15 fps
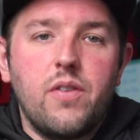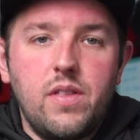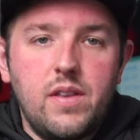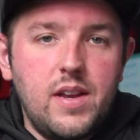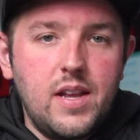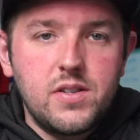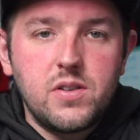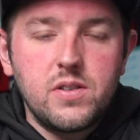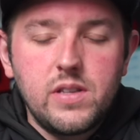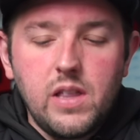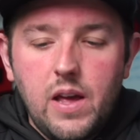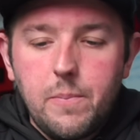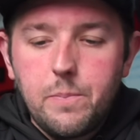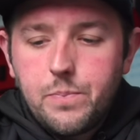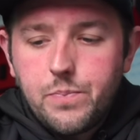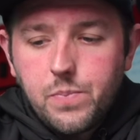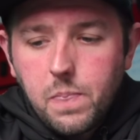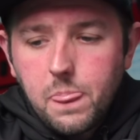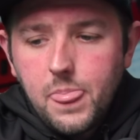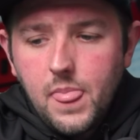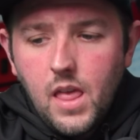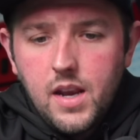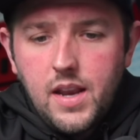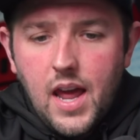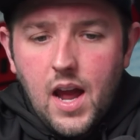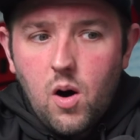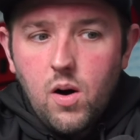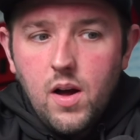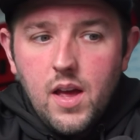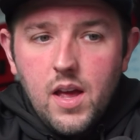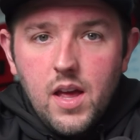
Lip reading: for the Desert Sled. Now,